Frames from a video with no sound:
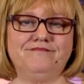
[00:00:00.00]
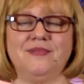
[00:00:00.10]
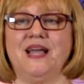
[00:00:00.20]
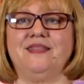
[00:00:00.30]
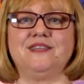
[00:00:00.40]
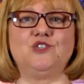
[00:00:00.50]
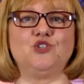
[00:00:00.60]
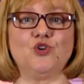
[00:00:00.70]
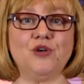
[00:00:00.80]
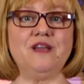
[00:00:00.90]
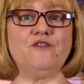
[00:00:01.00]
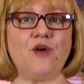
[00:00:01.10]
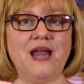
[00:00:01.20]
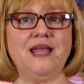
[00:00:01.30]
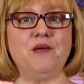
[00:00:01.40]
Right? This journey of
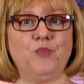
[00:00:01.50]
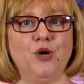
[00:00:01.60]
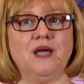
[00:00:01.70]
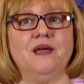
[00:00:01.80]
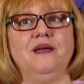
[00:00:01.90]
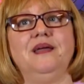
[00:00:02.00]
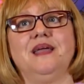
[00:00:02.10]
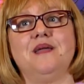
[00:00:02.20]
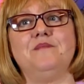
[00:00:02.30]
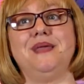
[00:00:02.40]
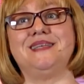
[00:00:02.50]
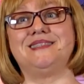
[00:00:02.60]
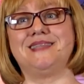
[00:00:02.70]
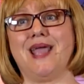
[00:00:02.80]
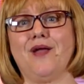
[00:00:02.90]
writing a book can be
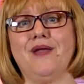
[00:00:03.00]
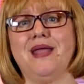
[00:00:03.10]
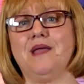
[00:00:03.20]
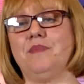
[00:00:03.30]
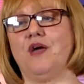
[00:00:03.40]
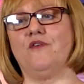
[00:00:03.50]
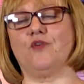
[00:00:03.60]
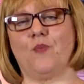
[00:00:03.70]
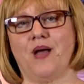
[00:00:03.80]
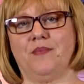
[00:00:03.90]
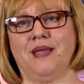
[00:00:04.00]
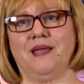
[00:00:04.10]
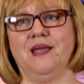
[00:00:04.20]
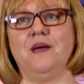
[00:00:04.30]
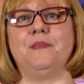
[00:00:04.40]
scary, can be overwhelming,
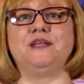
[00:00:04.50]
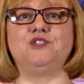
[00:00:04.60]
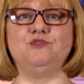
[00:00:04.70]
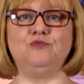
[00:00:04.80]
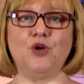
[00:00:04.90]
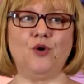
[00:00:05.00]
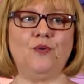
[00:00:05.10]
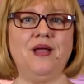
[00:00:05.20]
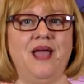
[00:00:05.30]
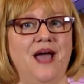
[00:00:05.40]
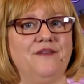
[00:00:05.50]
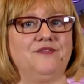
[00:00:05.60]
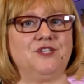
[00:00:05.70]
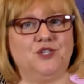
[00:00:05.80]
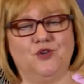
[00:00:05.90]
but you don't have
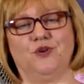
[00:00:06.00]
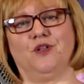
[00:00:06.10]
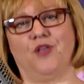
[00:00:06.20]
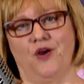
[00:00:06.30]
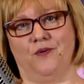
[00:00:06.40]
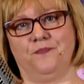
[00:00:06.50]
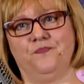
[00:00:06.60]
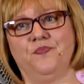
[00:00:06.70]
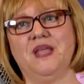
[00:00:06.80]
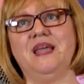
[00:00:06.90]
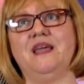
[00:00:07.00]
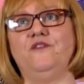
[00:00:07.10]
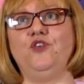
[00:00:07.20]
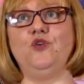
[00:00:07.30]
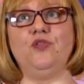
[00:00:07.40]
to do it alone. If
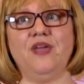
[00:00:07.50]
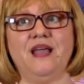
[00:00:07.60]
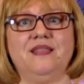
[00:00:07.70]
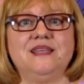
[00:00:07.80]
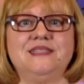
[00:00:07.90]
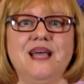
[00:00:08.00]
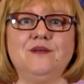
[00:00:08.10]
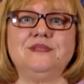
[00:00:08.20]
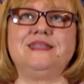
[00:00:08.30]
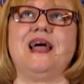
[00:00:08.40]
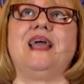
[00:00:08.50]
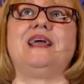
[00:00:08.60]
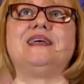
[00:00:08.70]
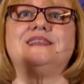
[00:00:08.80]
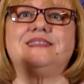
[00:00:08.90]
you think this sounds
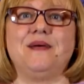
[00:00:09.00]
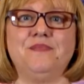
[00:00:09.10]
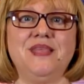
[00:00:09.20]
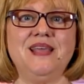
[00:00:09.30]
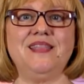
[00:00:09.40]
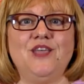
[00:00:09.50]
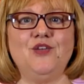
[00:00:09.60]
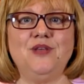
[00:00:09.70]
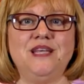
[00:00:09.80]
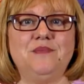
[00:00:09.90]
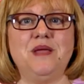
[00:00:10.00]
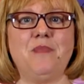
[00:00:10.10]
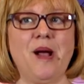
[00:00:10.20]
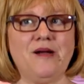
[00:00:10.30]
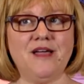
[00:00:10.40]
like something that need to be a
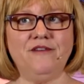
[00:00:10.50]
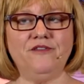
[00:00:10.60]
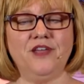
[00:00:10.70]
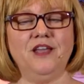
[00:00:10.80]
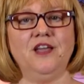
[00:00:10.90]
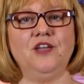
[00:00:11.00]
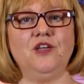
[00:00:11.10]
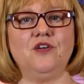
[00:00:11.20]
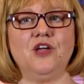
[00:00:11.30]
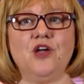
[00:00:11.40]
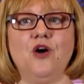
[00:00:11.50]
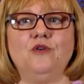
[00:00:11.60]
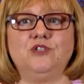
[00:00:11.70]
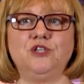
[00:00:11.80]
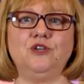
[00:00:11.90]
part of, you can go
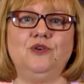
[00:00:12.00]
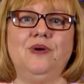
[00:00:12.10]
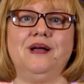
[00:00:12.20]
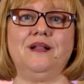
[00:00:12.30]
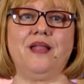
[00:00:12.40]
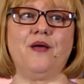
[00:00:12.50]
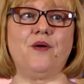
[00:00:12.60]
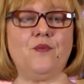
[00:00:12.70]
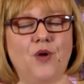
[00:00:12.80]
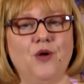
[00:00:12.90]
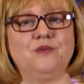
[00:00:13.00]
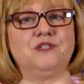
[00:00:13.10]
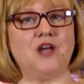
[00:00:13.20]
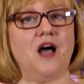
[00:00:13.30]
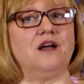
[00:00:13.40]
to
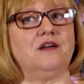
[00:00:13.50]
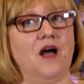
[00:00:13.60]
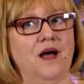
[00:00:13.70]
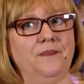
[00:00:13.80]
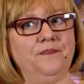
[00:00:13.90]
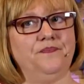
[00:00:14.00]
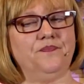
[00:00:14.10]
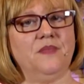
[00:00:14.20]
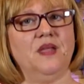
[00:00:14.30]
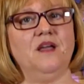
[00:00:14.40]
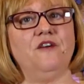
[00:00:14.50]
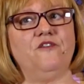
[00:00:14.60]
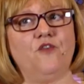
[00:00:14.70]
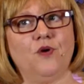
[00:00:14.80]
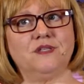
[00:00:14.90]

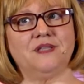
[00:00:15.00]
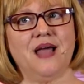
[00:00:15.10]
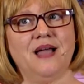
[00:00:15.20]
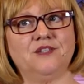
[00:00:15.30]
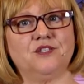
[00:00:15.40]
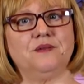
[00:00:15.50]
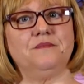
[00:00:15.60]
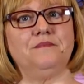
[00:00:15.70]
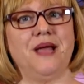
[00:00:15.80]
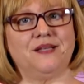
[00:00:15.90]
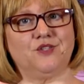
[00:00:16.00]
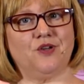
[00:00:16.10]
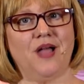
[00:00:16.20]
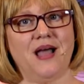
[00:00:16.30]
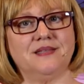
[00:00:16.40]

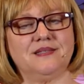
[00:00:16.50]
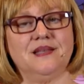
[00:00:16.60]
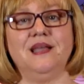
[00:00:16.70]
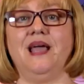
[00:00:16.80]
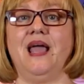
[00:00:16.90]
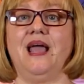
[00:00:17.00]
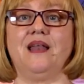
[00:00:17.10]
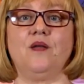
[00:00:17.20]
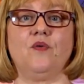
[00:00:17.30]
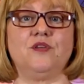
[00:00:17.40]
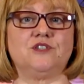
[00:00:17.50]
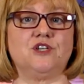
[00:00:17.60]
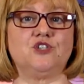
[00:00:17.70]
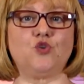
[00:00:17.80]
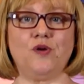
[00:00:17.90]
clararose.com/masterclass, and there's a
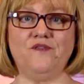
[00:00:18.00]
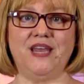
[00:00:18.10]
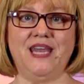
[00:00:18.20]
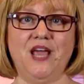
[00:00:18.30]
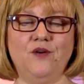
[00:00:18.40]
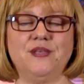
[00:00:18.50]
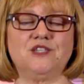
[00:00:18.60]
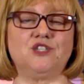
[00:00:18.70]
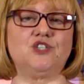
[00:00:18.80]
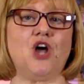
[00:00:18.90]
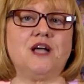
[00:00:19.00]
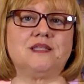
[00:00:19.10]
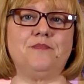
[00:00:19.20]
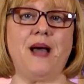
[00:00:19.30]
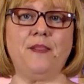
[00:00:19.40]
short video that just talks
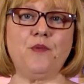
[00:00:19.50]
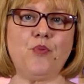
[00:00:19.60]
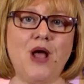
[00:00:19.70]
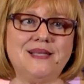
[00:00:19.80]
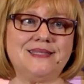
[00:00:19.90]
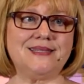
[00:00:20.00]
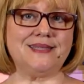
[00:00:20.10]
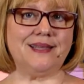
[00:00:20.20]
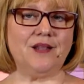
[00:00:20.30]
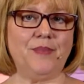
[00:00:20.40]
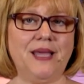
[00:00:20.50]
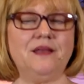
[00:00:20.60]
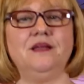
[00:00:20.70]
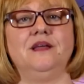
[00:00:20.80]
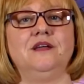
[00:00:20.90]
about the process a little bit.
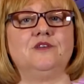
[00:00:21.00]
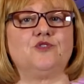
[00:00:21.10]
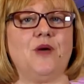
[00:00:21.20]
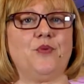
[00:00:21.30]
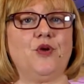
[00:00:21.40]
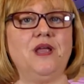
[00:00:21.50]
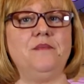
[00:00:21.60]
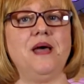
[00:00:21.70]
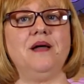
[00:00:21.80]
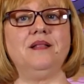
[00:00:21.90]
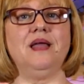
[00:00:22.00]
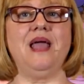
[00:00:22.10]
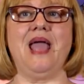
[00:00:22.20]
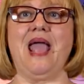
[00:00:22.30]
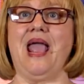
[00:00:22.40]
Drop your email,
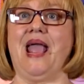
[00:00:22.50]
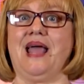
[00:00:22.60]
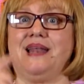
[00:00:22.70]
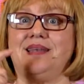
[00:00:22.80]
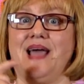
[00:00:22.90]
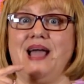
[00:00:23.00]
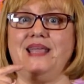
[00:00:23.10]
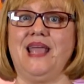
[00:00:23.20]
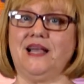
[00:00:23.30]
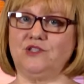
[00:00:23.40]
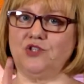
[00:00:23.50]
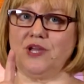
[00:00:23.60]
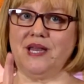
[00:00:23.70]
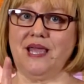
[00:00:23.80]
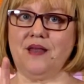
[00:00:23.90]
and yes, you're
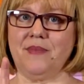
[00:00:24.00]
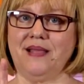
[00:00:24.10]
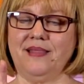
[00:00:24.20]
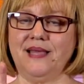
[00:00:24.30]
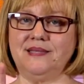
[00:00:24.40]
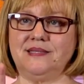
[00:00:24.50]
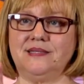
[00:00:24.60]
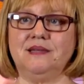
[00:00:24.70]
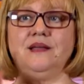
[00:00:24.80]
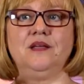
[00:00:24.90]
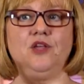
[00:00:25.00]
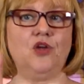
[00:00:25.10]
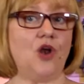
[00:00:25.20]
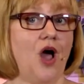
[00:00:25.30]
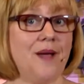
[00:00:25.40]
going to get on my list. You
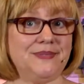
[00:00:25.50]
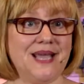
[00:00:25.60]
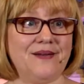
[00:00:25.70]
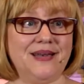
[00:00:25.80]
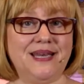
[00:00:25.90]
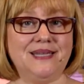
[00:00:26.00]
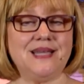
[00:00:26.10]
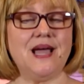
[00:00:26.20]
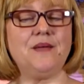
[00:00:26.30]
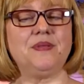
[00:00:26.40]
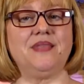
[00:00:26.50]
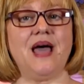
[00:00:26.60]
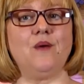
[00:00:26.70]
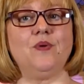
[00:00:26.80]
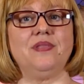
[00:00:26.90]
can opt out at any time, but
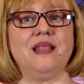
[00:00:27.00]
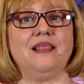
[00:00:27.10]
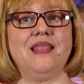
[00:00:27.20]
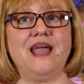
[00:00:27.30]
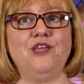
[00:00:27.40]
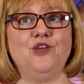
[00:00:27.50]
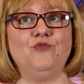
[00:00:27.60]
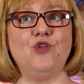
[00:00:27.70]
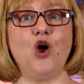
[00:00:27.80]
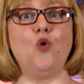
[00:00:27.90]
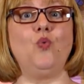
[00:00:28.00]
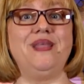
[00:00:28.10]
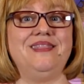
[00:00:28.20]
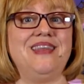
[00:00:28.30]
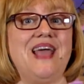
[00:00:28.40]
that will let you know
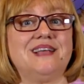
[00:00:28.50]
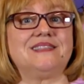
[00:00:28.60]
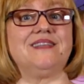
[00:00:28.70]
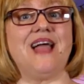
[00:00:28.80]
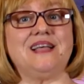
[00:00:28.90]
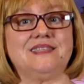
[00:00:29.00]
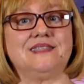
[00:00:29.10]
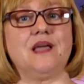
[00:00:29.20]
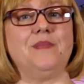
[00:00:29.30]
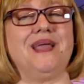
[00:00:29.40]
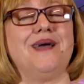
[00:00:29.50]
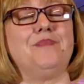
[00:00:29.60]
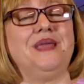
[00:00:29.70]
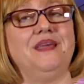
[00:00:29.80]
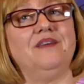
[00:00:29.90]
when the next class is coming up
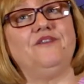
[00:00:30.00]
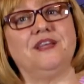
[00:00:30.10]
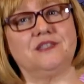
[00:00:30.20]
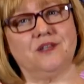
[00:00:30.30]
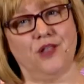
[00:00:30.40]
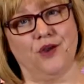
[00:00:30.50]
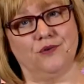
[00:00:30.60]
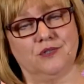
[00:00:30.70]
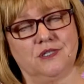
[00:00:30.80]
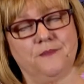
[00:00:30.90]
if it's closed.